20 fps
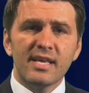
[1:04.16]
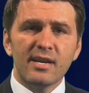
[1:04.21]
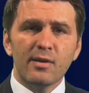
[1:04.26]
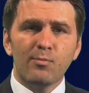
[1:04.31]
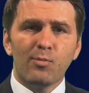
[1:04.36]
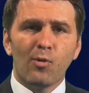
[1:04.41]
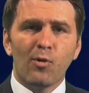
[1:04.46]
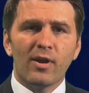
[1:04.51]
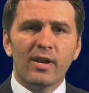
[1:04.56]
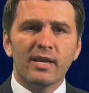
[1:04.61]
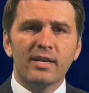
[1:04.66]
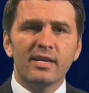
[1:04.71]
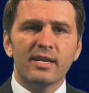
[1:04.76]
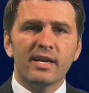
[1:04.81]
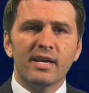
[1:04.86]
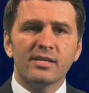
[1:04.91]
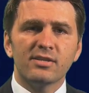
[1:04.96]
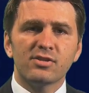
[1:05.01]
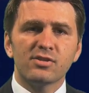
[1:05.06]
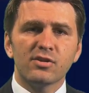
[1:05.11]
then appointed
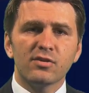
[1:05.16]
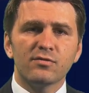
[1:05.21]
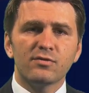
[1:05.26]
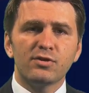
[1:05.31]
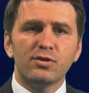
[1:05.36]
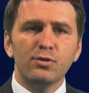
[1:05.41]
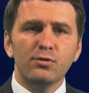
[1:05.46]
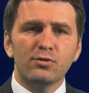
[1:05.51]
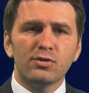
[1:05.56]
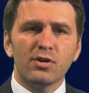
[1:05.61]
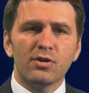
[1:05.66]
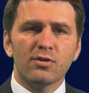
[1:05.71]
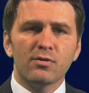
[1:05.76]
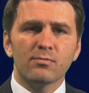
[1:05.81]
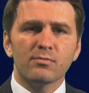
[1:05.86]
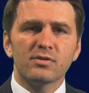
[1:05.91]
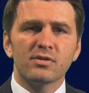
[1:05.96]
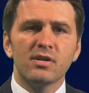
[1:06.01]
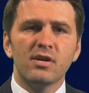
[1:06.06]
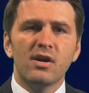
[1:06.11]
and served two
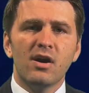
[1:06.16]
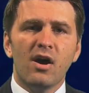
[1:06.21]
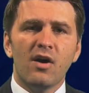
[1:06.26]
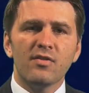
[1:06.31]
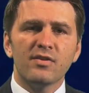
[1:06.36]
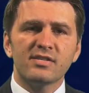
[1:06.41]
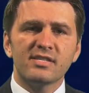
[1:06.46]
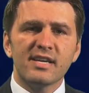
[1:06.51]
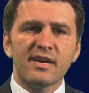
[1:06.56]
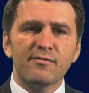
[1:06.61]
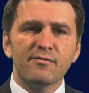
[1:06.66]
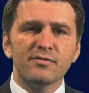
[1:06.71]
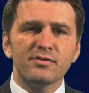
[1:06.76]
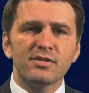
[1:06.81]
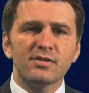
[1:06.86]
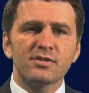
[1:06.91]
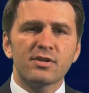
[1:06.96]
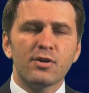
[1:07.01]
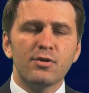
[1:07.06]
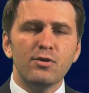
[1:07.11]
terms on the San
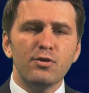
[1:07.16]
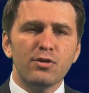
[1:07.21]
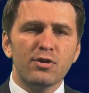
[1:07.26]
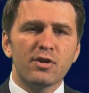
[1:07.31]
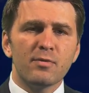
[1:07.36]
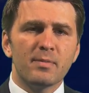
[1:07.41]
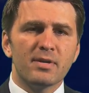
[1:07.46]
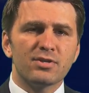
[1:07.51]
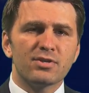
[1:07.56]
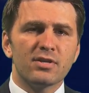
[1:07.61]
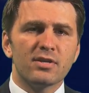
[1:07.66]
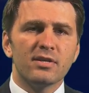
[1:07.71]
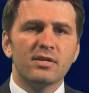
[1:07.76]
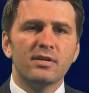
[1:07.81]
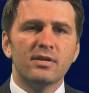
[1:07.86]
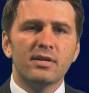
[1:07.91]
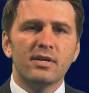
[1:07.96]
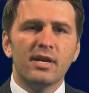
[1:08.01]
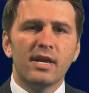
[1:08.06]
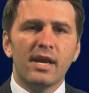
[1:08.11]
Francisco Youth Commission,
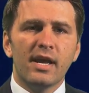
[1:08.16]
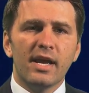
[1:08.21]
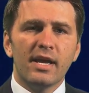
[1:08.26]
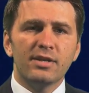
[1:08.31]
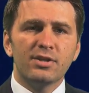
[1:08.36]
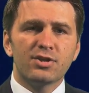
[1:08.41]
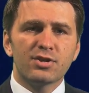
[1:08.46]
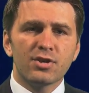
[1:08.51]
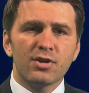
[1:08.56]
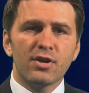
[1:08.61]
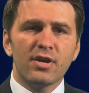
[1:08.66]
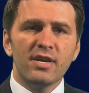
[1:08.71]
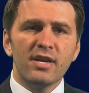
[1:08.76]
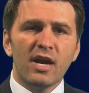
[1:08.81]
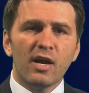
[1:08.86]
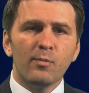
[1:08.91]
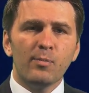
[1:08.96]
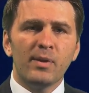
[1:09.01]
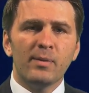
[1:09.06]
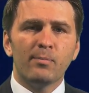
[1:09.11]
ensuring
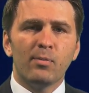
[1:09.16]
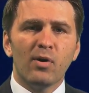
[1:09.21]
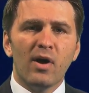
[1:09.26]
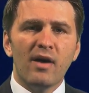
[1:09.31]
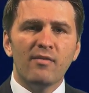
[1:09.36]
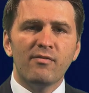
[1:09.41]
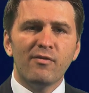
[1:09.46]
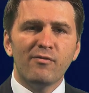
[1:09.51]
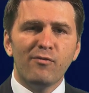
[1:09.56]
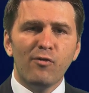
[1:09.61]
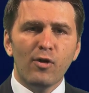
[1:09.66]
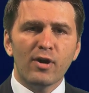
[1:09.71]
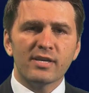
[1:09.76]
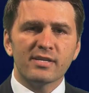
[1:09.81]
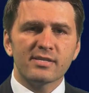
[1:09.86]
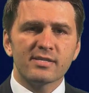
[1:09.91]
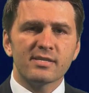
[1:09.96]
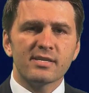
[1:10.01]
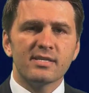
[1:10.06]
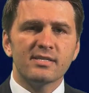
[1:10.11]
young people have a
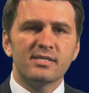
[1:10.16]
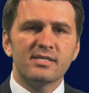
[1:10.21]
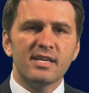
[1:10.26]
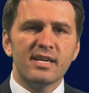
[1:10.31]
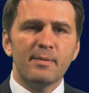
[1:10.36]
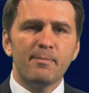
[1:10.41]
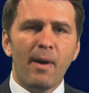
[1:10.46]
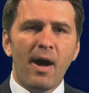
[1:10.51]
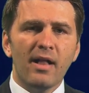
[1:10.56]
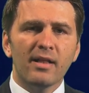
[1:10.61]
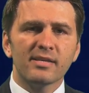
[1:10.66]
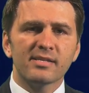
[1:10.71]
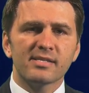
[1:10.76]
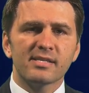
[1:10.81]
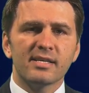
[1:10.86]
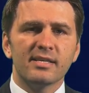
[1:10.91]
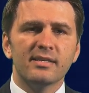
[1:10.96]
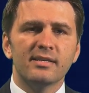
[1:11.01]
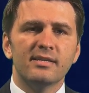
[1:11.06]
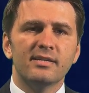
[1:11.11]
voice in city
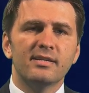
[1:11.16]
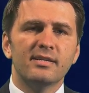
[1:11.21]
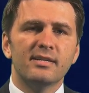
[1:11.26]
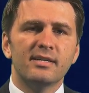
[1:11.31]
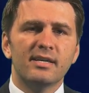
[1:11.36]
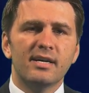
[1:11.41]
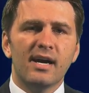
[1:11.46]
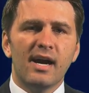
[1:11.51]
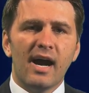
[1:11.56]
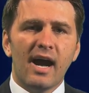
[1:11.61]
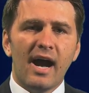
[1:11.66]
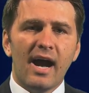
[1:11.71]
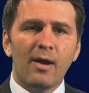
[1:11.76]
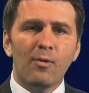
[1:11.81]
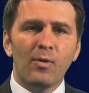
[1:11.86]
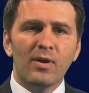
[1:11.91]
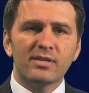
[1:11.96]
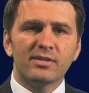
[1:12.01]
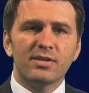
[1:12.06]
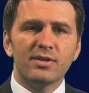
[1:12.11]
policy. I
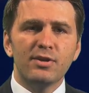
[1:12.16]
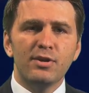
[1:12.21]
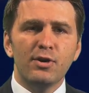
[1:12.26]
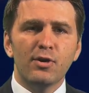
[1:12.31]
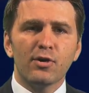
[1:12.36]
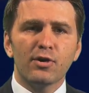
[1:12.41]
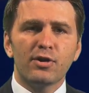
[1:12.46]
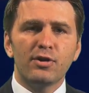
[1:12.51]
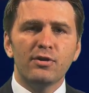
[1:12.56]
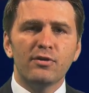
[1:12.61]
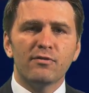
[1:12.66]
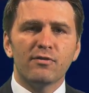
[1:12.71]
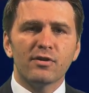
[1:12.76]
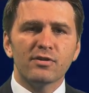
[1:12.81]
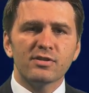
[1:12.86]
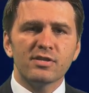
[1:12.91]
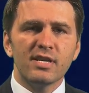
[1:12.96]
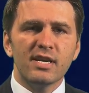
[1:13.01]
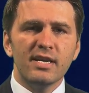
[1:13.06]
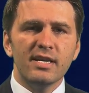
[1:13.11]
went to New York
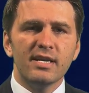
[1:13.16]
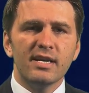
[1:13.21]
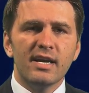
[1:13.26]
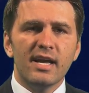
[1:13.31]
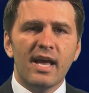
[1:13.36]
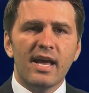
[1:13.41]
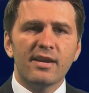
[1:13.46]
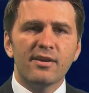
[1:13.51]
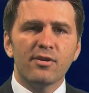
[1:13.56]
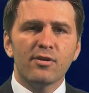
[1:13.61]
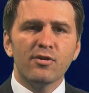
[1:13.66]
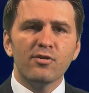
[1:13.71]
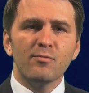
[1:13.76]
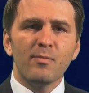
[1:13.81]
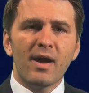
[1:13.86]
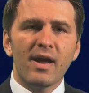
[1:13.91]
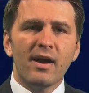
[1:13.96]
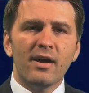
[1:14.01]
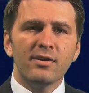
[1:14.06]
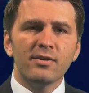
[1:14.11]
University and earned
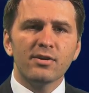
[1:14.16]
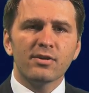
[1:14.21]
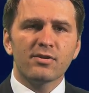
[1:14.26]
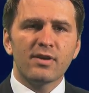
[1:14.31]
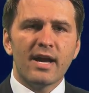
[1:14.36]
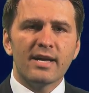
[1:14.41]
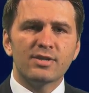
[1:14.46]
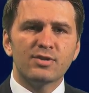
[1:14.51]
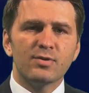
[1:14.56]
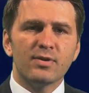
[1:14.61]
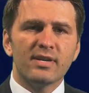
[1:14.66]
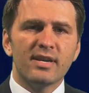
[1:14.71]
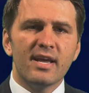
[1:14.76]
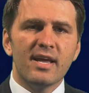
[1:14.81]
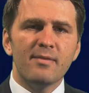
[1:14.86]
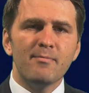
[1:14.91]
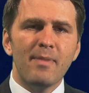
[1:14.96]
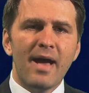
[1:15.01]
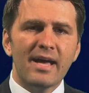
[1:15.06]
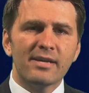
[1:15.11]
my undergraduate
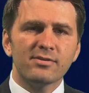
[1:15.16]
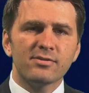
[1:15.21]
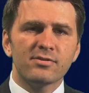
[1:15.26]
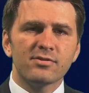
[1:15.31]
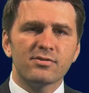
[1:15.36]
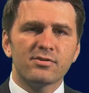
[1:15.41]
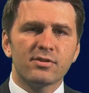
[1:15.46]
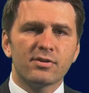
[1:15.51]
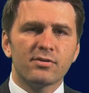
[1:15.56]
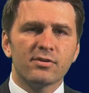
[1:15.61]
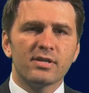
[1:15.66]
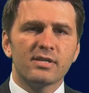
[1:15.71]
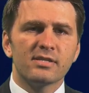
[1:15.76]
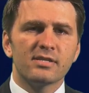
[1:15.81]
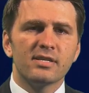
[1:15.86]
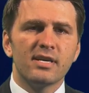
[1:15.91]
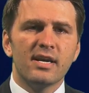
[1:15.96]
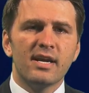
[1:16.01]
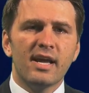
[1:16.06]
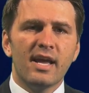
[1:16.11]
and master's
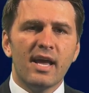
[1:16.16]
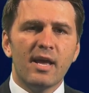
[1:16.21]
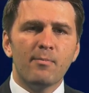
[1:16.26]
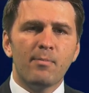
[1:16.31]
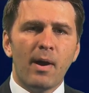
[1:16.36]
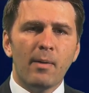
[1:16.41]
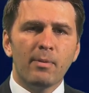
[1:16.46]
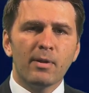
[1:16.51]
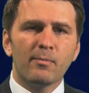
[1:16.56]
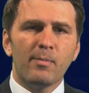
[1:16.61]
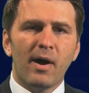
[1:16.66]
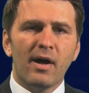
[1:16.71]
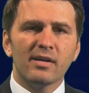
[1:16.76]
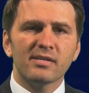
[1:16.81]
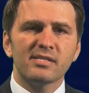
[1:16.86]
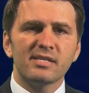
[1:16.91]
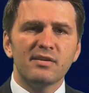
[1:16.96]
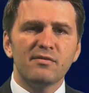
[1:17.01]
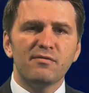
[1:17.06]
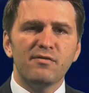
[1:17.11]
degrees in public
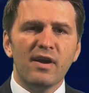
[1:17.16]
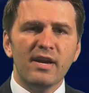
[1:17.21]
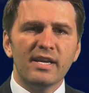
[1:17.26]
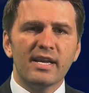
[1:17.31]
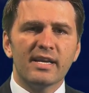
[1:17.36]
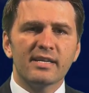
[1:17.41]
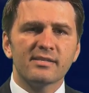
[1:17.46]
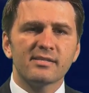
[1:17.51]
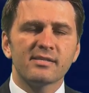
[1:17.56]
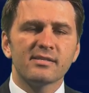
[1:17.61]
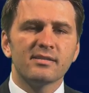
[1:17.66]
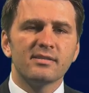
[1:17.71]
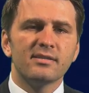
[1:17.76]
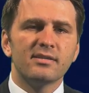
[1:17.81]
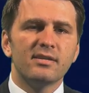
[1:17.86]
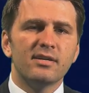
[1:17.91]
policy and finance.